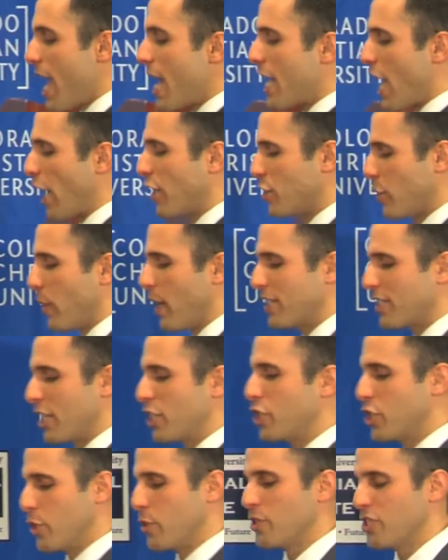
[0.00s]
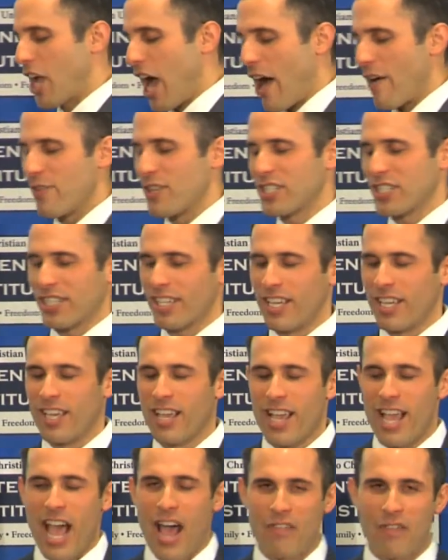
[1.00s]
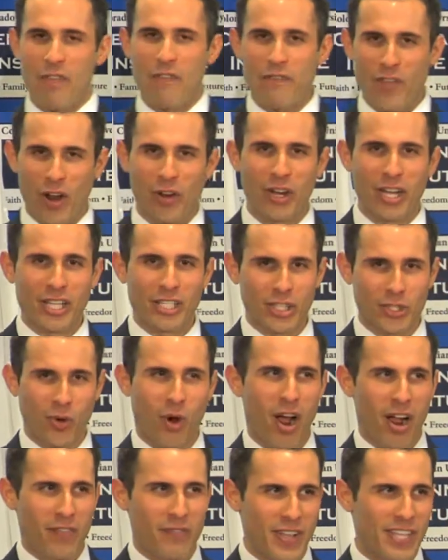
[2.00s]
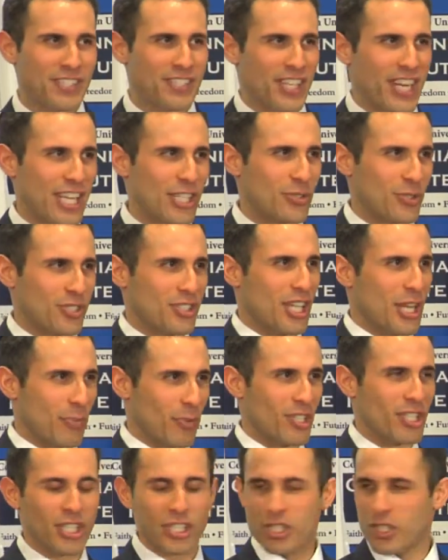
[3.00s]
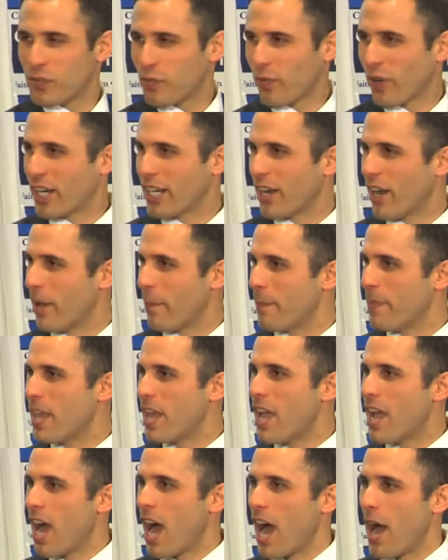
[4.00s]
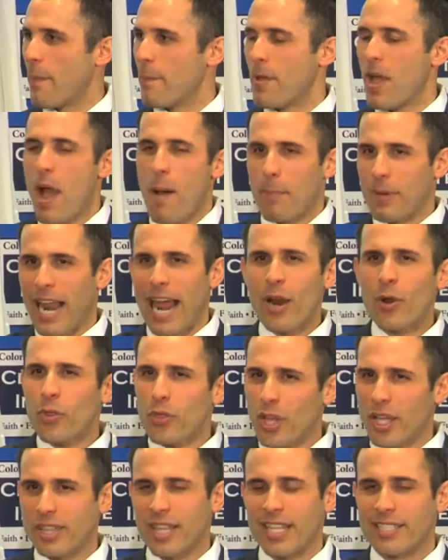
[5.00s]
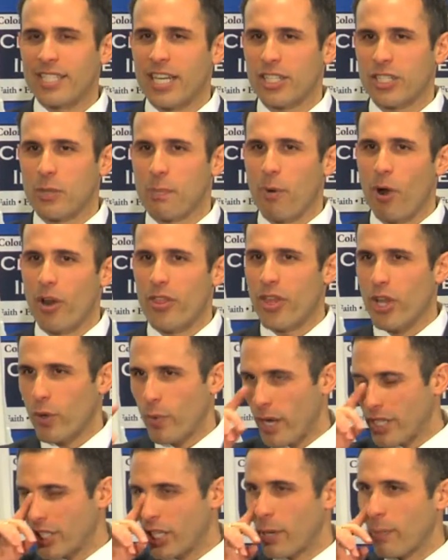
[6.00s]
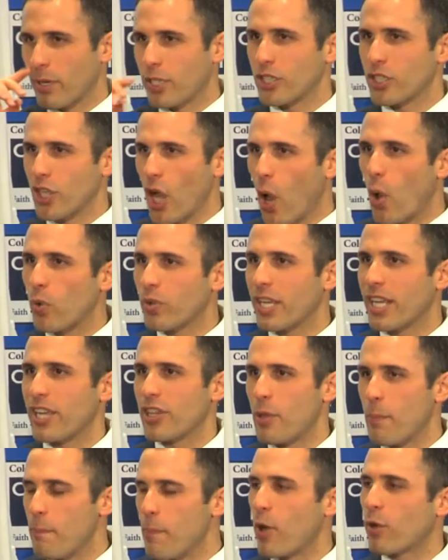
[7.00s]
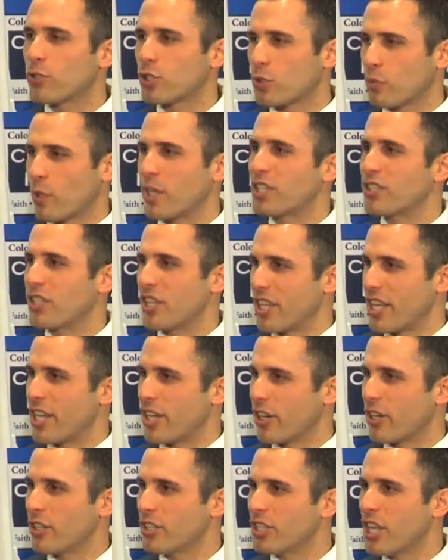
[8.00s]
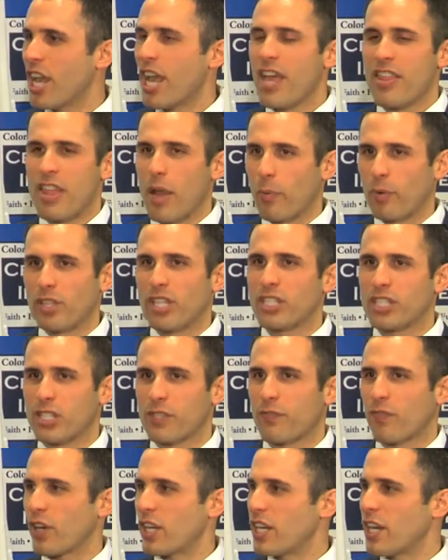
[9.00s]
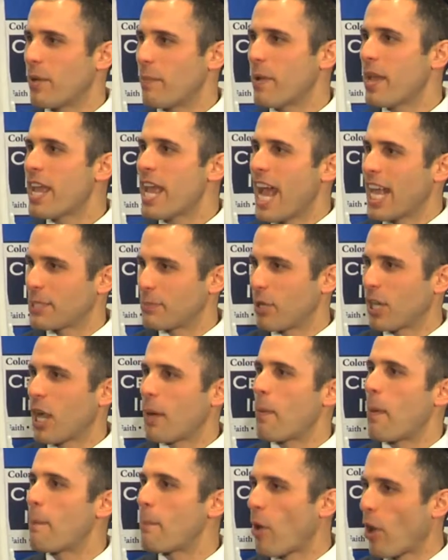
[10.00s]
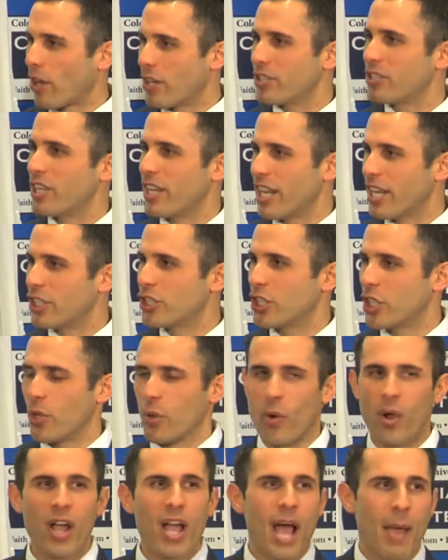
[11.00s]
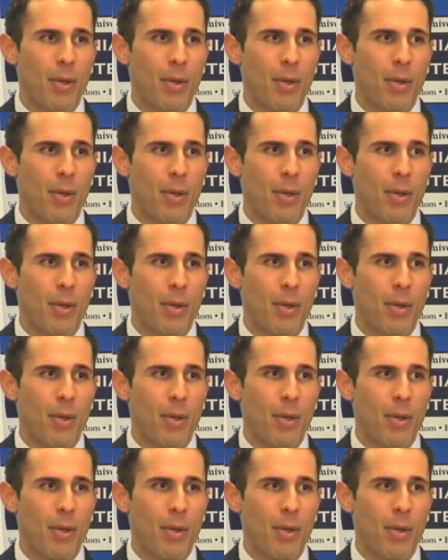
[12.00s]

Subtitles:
Now, I do want to say Jews obviously have a very strong vested interest in religious freedom, but I don't think that's actually part of the equation here, because it's only in the most recent years that religious freedom has become a partisan issue.